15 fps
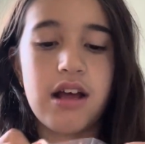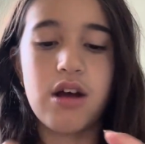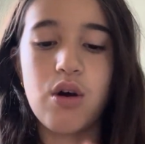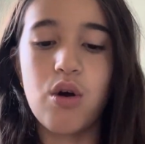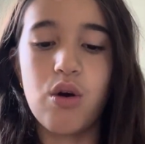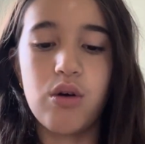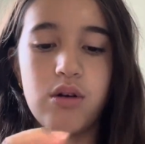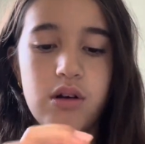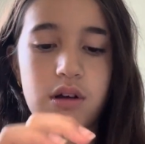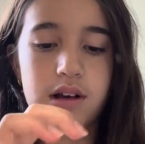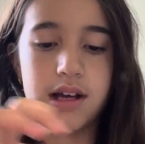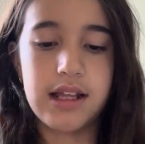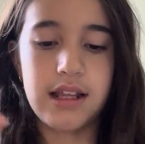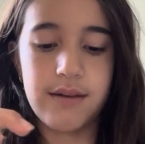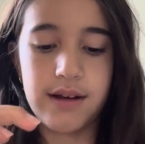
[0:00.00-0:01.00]
Oh,
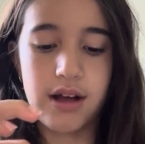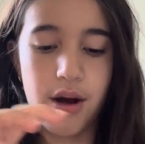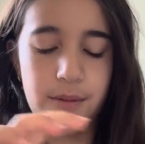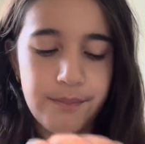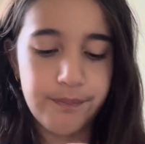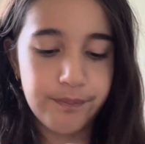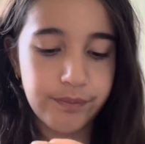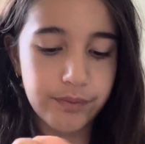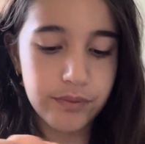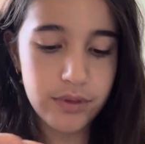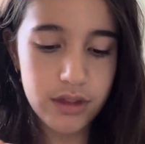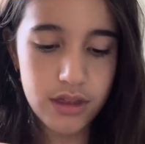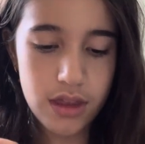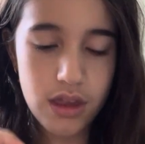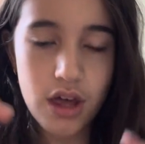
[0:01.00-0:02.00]
there we go.
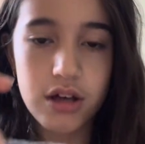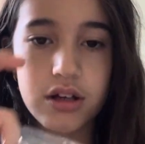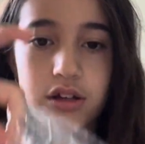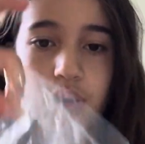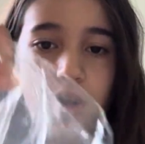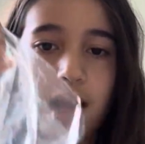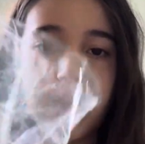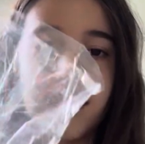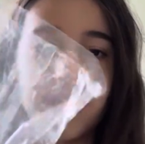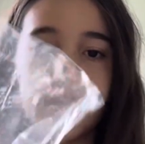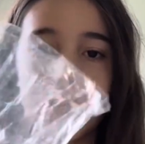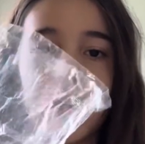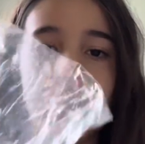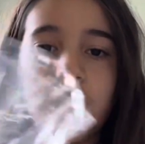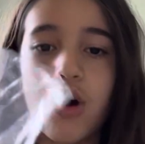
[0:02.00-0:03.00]
So I
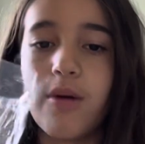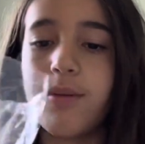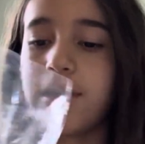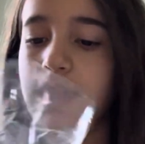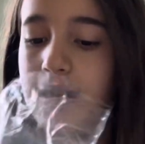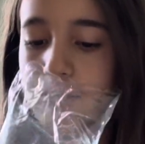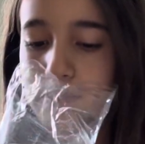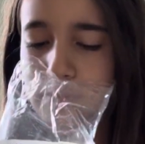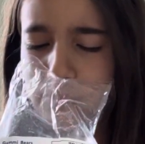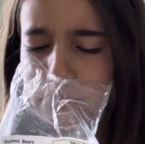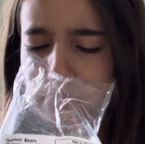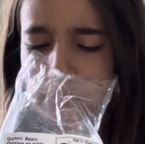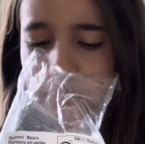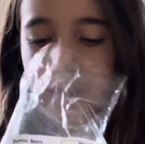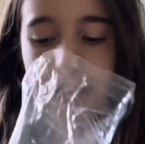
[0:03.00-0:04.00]
opened it,
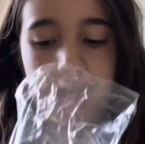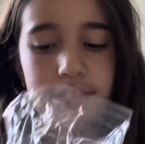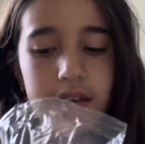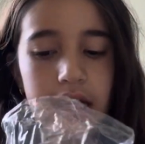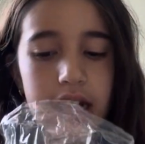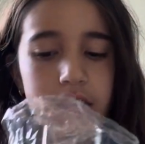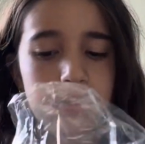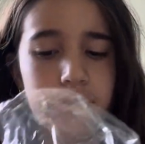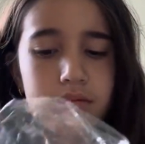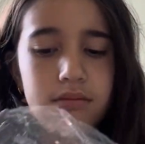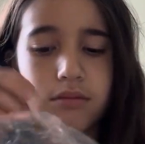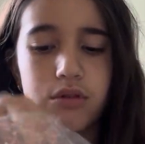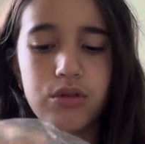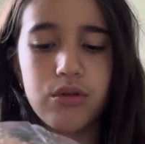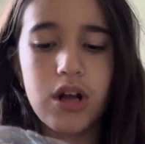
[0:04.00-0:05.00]
and they
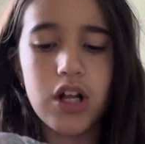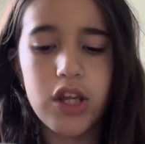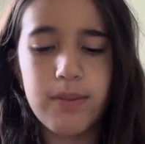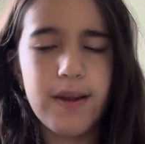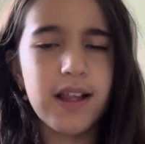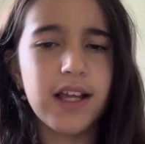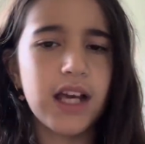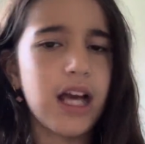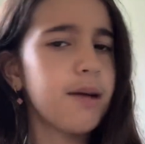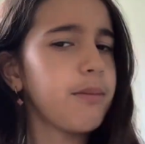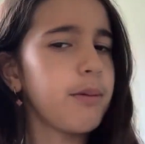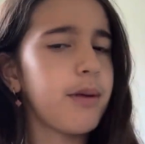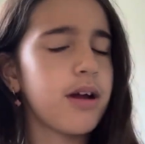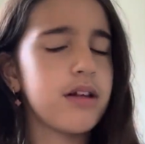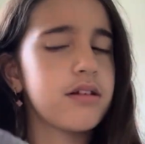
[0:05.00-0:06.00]
do not smell like gummy
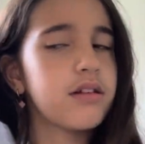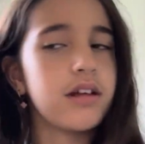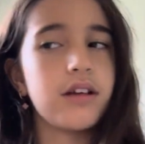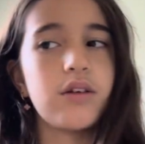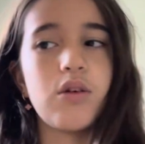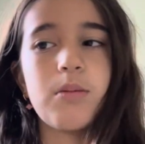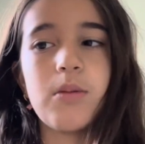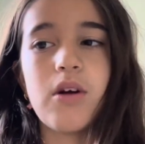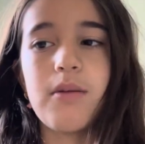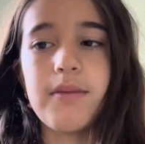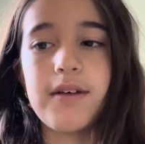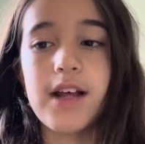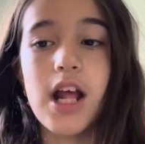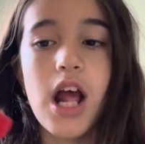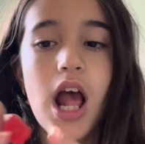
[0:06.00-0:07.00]
bears, like normal gummy
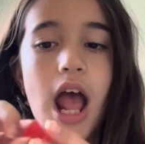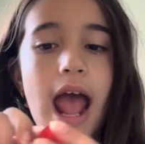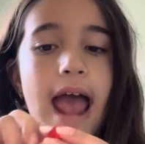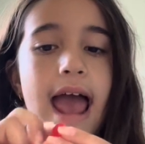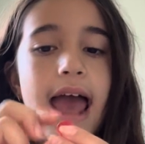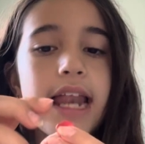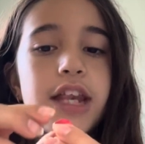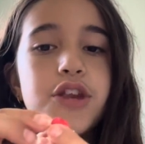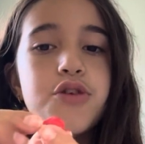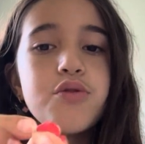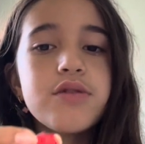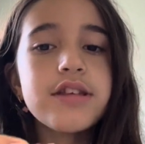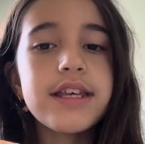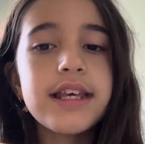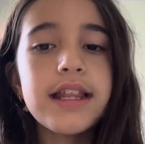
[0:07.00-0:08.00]
bears. And do you
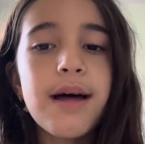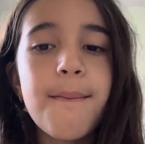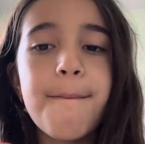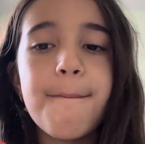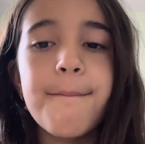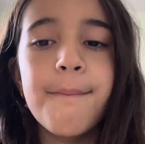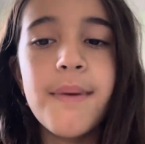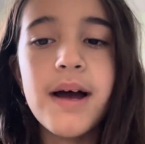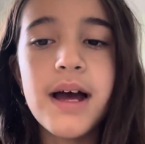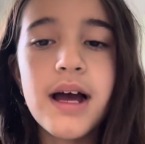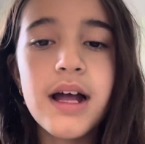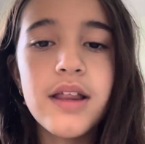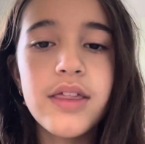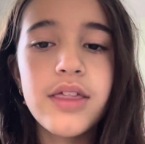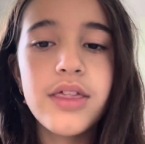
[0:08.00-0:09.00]
see
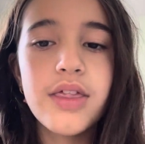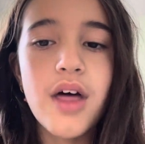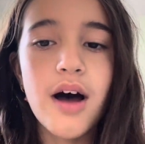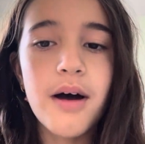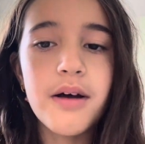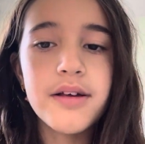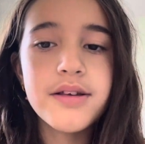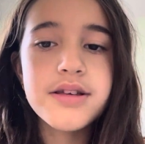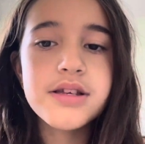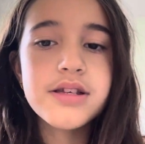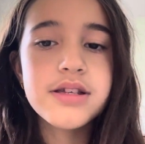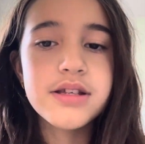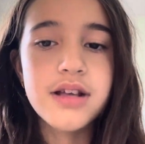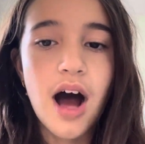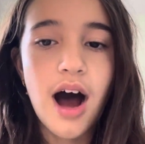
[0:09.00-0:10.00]
the
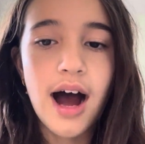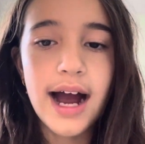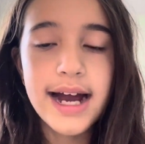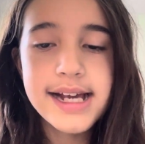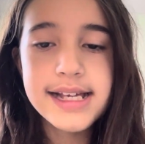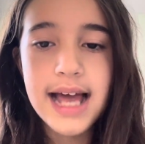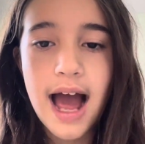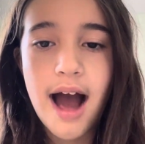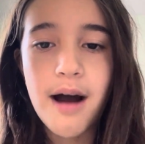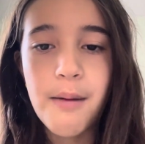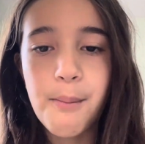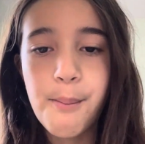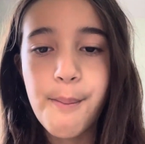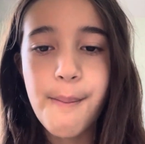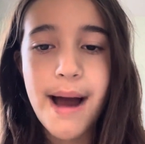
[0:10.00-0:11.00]
size, how
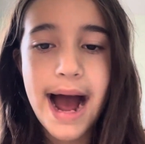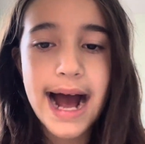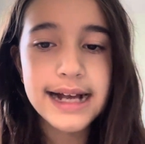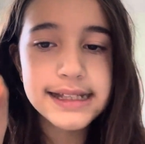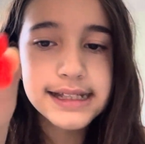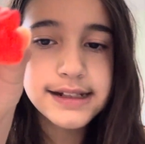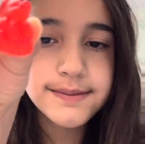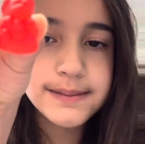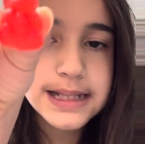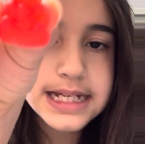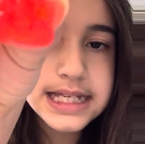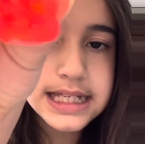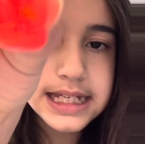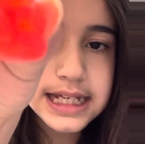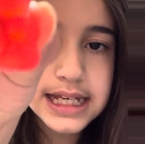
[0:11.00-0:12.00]
massive this
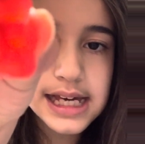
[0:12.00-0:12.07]
thing